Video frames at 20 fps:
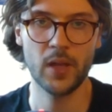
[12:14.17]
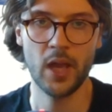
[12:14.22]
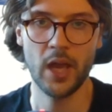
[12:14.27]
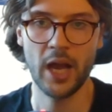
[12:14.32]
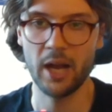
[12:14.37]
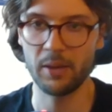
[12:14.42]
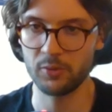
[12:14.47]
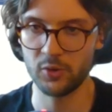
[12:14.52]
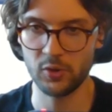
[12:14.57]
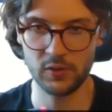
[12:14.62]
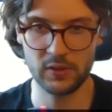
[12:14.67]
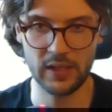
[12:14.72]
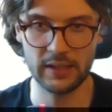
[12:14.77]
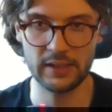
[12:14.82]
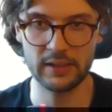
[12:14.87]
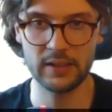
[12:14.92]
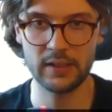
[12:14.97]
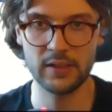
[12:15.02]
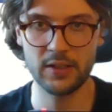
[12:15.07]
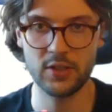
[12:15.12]
I'm just
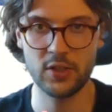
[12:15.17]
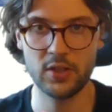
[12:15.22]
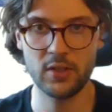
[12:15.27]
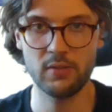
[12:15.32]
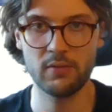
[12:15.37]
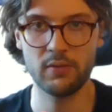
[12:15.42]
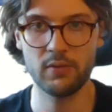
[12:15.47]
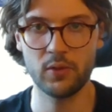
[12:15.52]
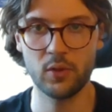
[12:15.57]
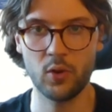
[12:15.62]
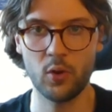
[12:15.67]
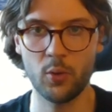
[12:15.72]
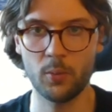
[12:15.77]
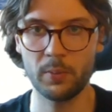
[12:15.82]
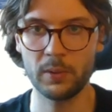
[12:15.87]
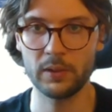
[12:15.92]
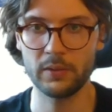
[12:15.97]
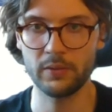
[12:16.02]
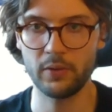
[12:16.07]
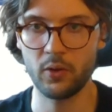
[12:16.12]
taking the initiative,
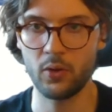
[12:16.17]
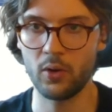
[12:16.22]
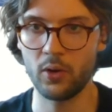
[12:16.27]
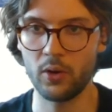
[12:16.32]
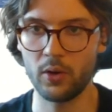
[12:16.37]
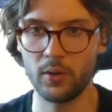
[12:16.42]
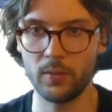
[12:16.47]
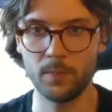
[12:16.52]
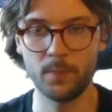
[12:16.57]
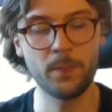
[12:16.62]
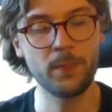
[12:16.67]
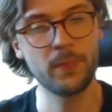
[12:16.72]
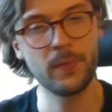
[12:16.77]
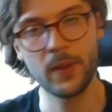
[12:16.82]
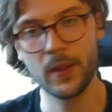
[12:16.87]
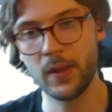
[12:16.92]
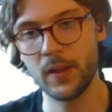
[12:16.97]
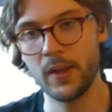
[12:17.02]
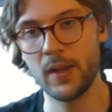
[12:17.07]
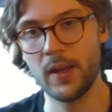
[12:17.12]
hoping for
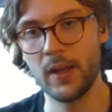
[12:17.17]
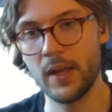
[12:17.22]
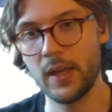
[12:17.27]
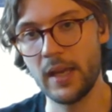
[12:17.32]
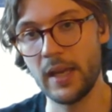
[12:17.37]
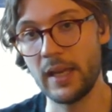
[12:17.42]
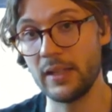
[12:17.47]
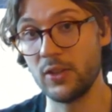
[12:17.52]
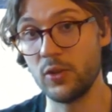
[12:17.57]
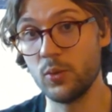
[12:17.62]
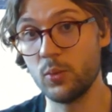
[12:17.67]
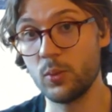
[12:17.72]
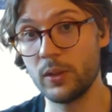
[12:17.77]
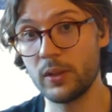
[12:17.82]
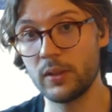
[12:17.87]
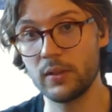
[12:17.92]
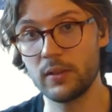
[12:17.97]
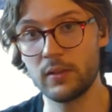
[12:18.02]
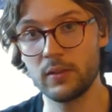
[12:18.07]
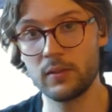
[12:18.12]
a
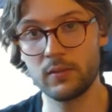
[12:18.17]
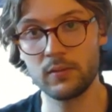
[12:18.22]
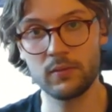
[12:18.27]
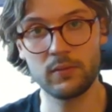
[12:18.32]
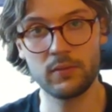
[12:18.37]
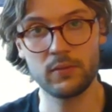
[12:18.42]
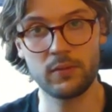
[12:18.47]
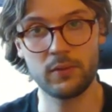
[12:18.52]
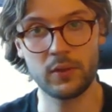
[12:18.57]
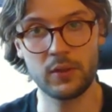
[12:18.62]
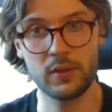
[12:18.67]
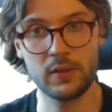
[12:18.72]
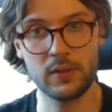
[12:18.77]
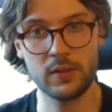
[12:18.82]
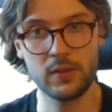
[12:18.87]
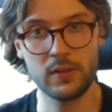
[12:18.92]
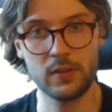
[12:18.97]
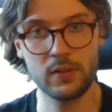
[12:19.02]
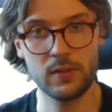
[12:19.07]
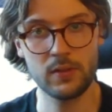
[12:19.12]
U-wing, for
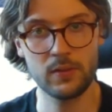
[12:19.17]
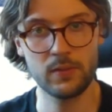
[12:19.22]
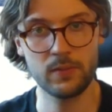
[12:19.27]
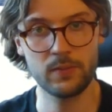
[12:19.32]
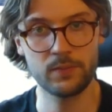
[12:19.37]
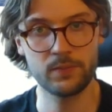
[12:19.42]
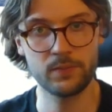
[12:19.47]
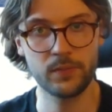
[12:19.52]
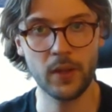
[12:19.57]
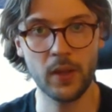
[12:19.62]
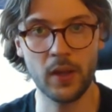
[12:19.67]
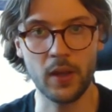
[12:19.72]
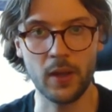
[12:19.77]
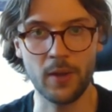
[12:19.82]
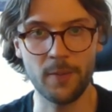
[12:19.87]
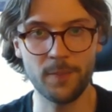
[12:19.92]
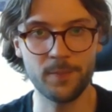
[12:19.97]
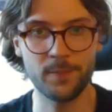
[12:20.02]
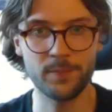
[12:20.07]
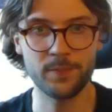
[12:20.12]
instance.
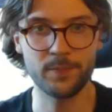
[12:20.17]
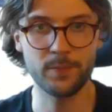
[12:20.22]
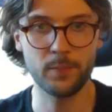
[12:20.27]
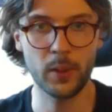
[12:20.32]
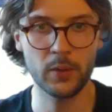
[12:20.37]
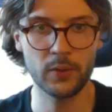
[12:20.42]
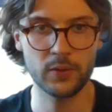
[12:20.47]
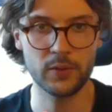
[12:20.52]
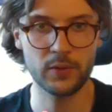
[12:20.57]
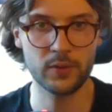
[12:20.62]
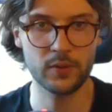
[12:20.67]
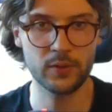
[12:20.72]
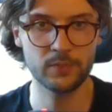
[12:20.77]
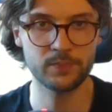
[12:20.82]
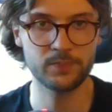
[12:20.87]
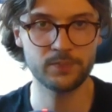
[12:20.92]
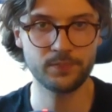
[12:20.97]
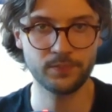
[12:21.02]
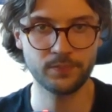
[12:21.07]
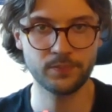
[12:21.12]
But
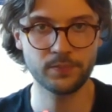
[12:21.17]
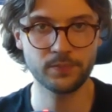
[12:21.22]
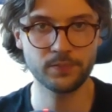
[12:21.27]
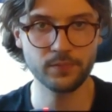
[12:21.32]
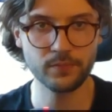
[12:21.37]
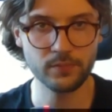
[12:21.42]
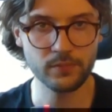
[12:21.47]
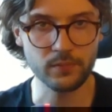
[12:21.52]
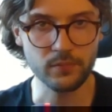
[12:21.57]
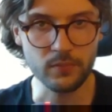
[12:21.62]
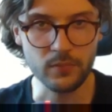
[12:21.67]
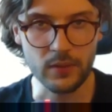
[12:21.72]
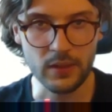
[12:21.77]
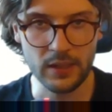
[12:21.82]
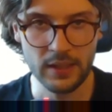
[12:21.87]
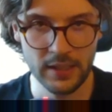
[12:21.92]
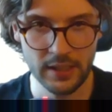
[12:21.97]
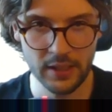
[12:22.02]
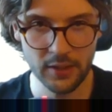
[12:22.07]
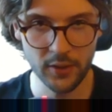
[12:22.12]

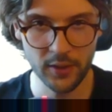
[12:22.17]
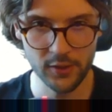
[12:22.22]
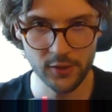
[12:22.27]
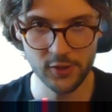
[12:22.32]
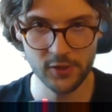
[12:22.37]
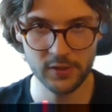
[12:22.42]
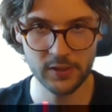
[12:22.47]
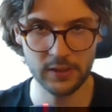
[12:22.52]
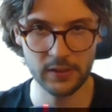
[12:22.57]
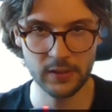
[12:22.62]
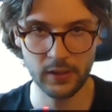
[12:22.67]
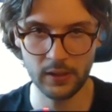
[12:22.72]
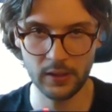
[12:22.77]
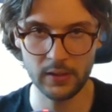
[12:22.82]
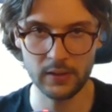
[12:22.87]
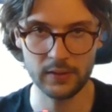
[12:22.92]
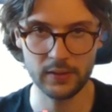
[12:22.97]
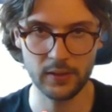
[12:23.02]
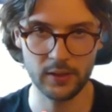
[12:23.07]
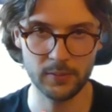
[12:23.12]
here I just did
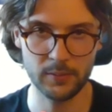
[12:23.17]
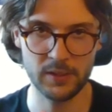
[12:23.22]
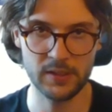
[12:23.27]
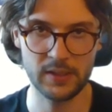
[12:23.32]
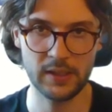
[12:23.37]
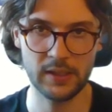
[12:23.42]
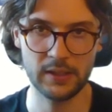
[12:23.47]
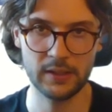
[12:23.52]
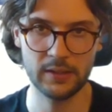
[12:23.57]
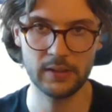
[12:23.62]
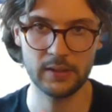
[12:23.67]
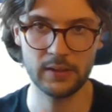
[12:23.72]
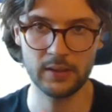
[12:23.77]
a tiny mistake.